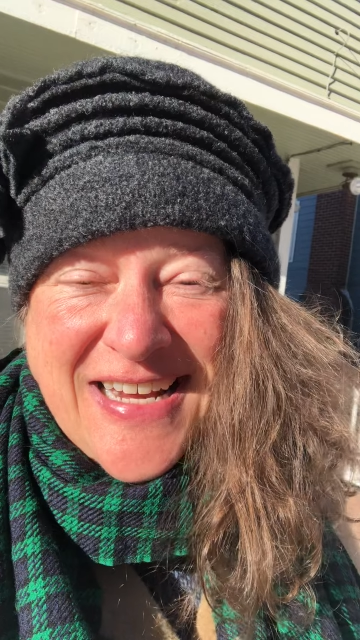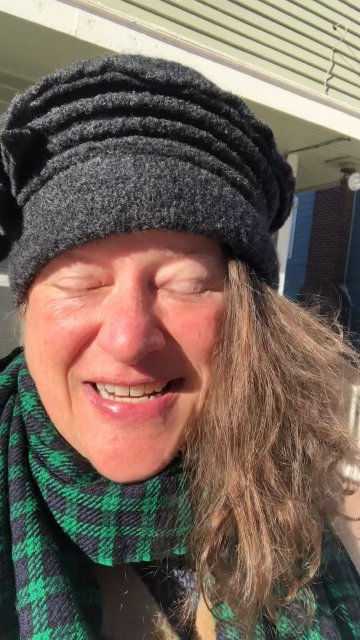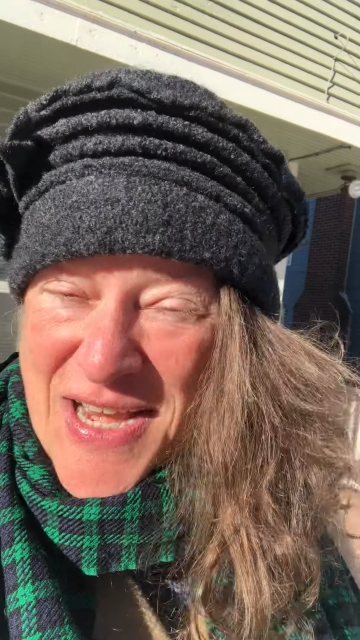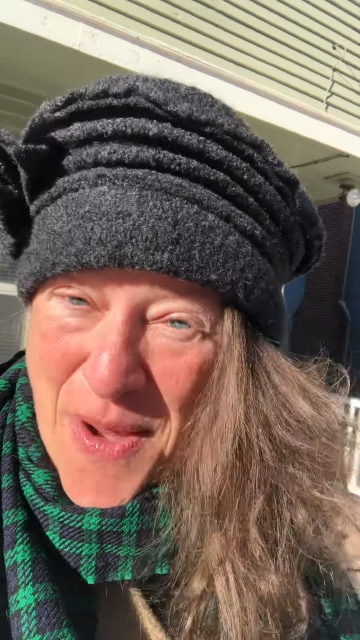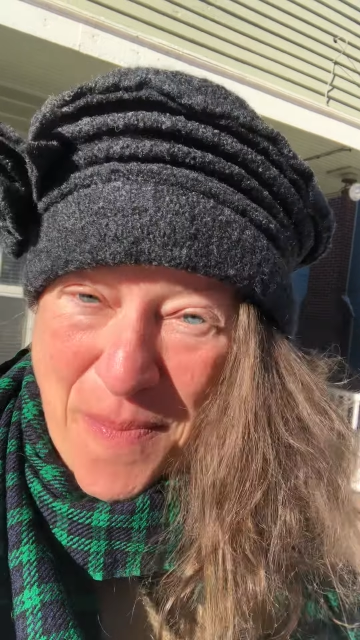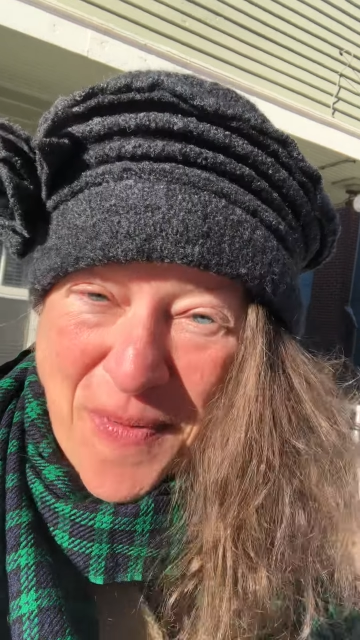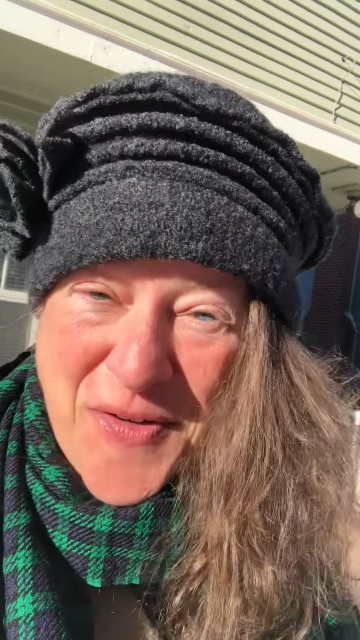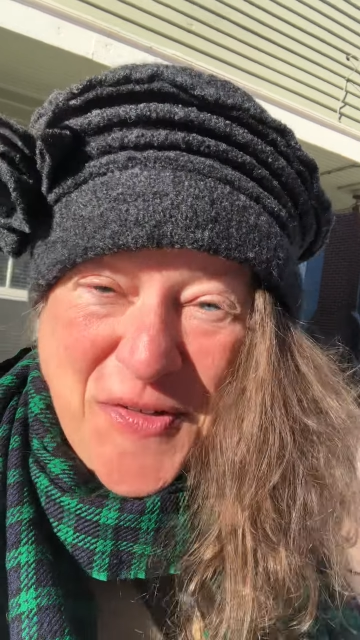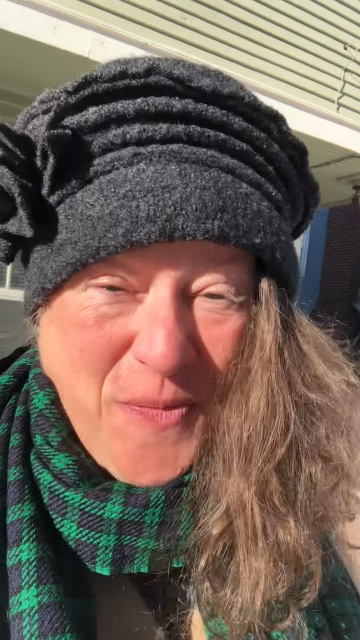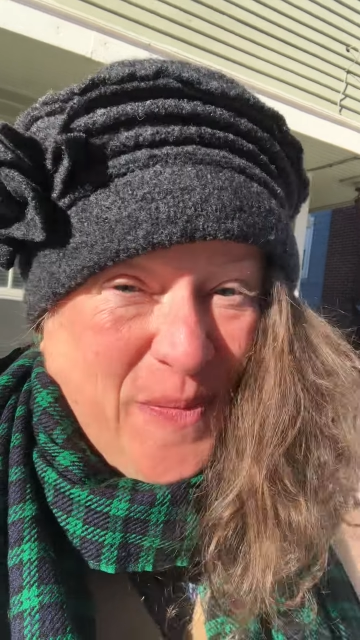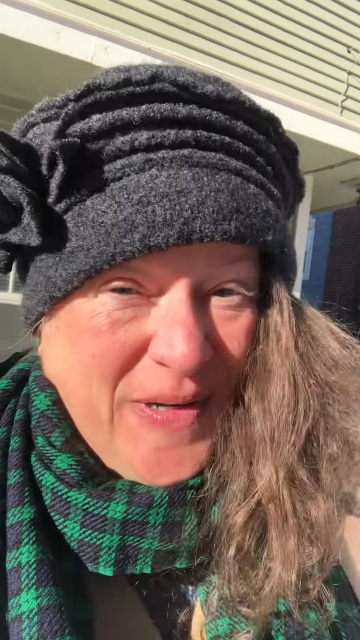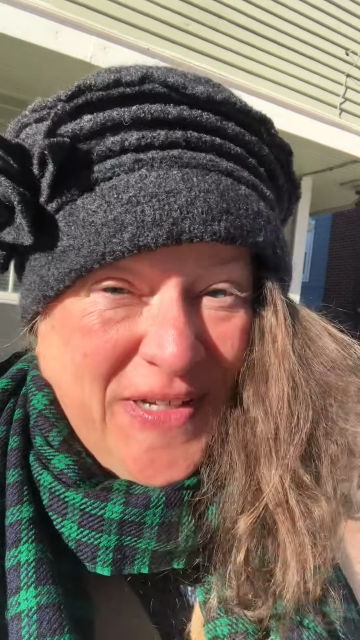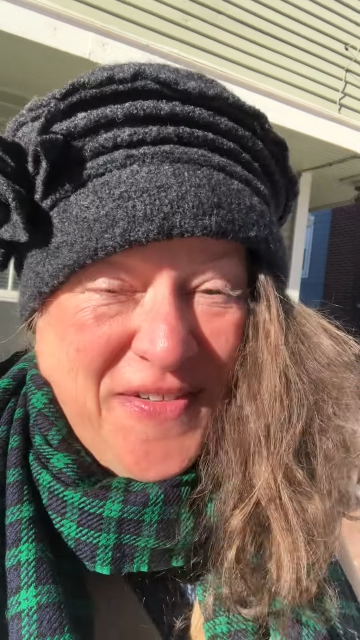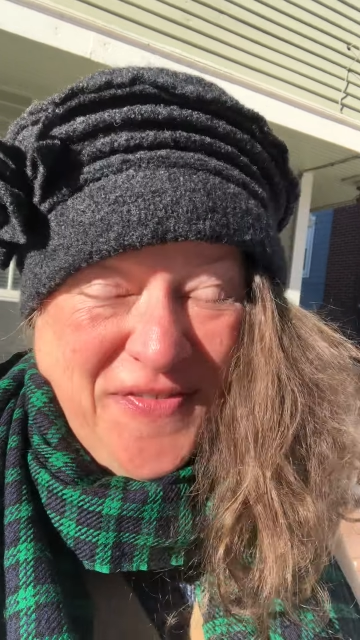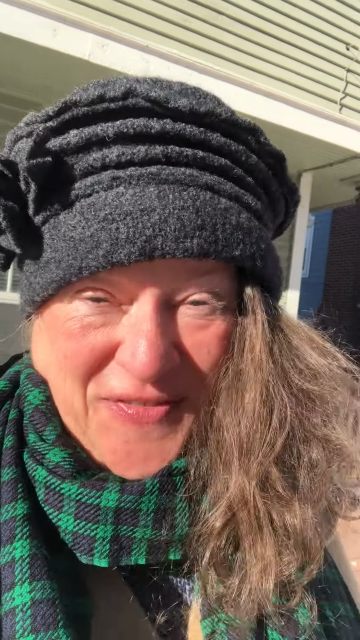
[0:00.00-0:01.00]
number
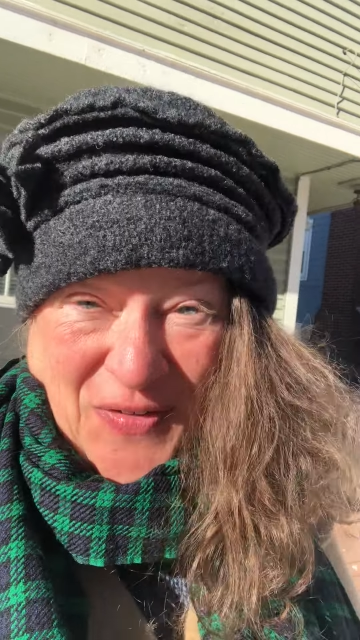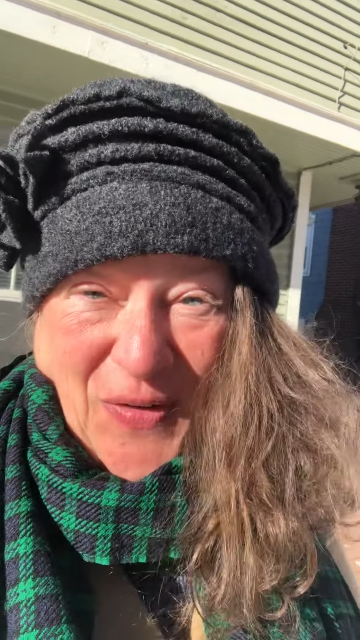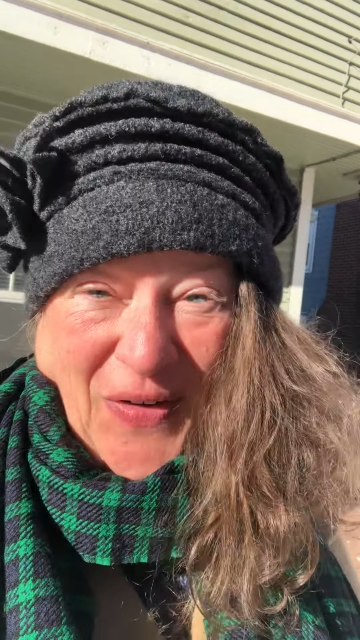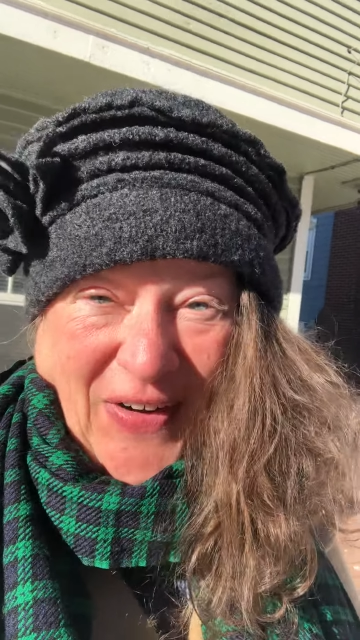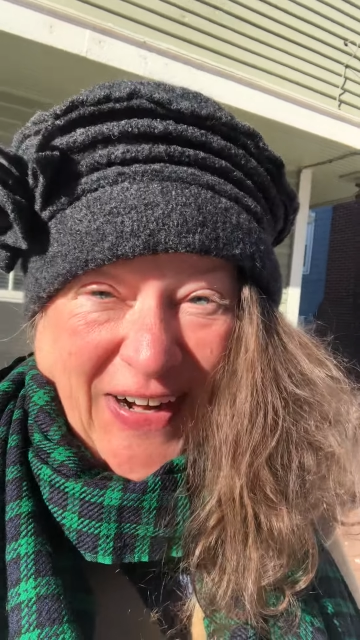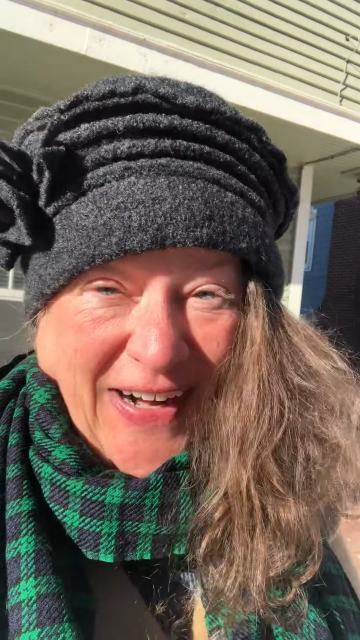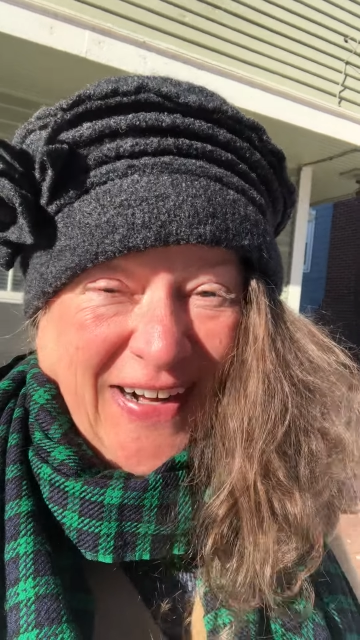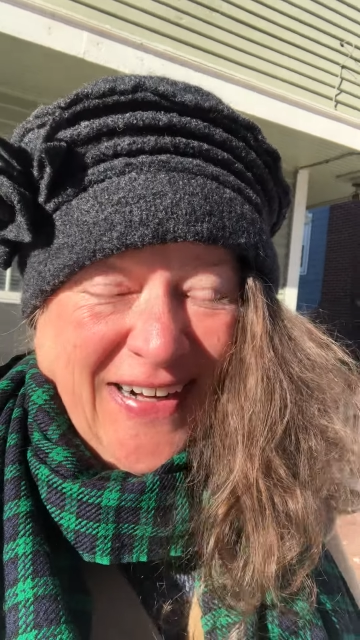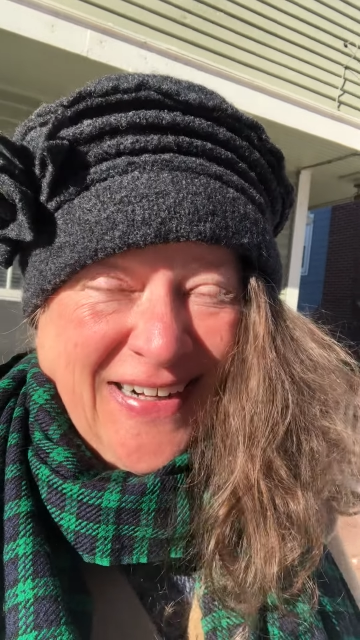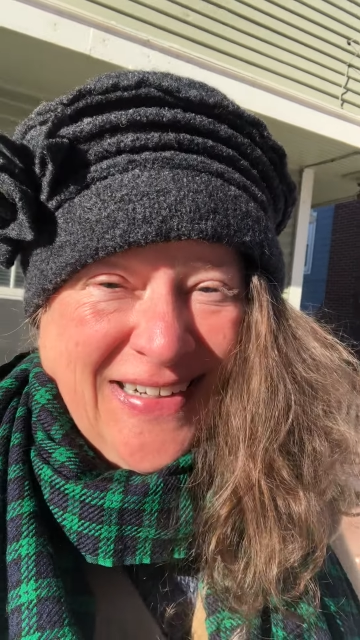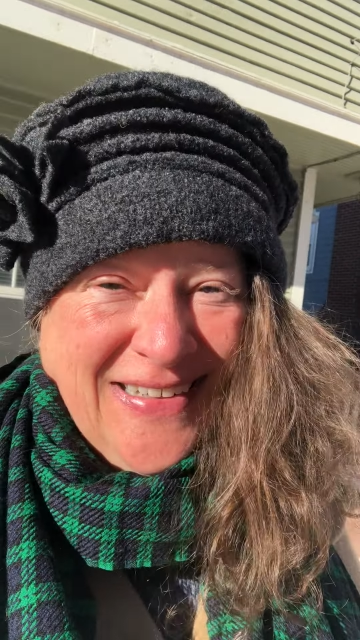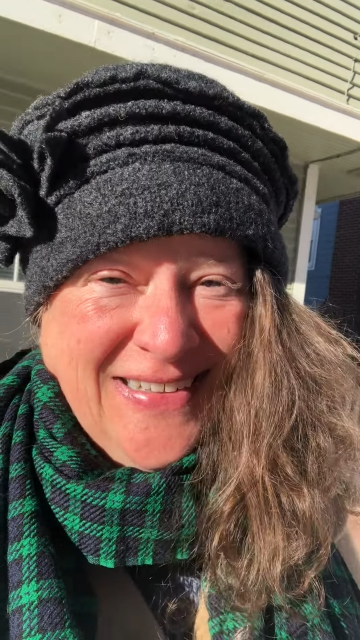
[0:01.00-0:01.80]
24.